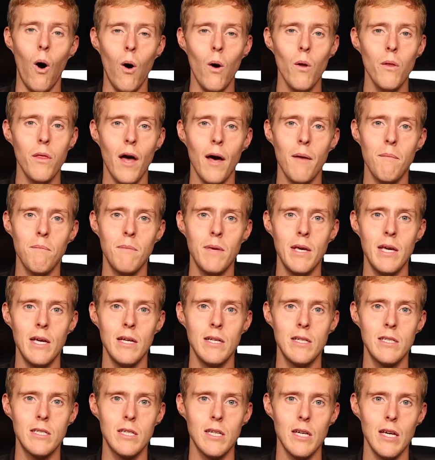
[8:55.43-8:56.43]
All that
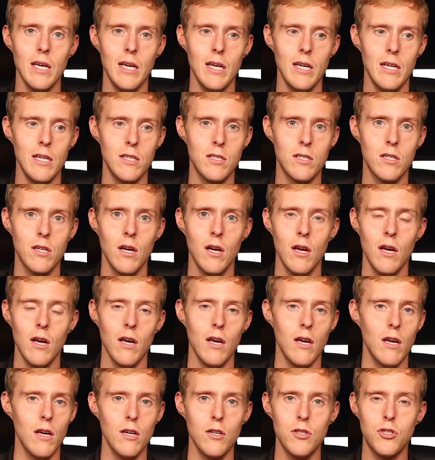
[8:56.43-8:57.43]
means is
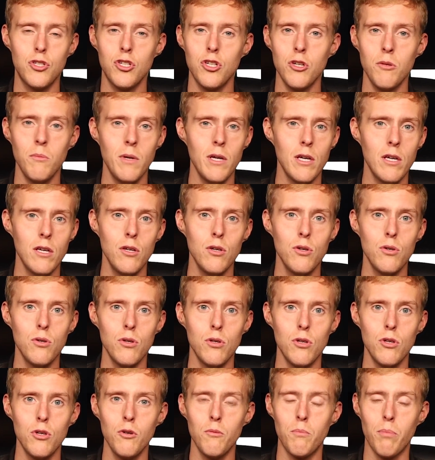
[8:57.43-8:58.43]
assuming you
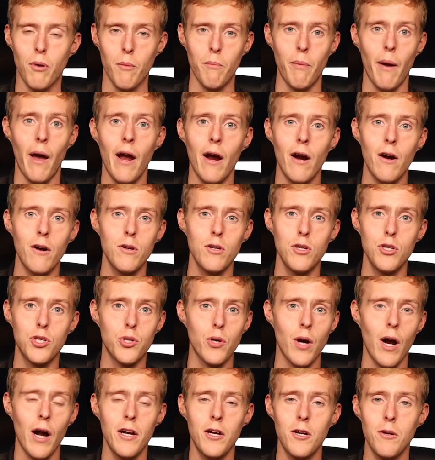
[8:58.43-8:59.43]
you prepared, you
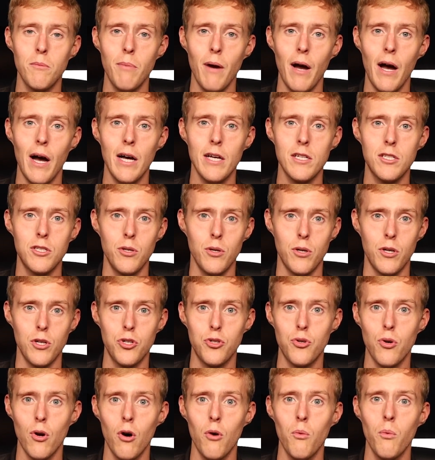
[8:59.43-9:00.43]
tried your best, you
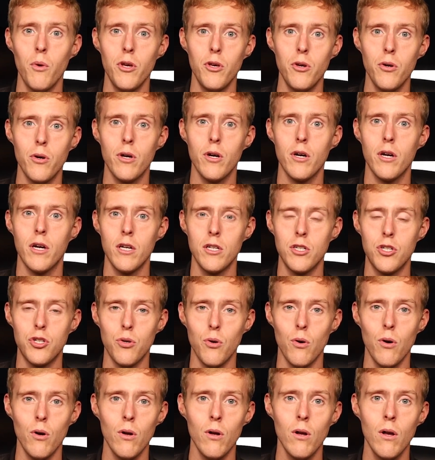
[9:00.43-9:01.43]
control what you could
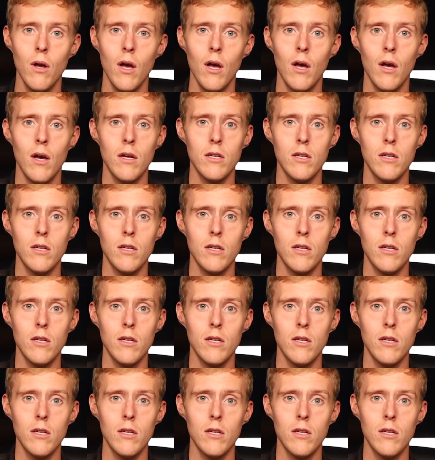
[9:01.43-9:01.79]
control,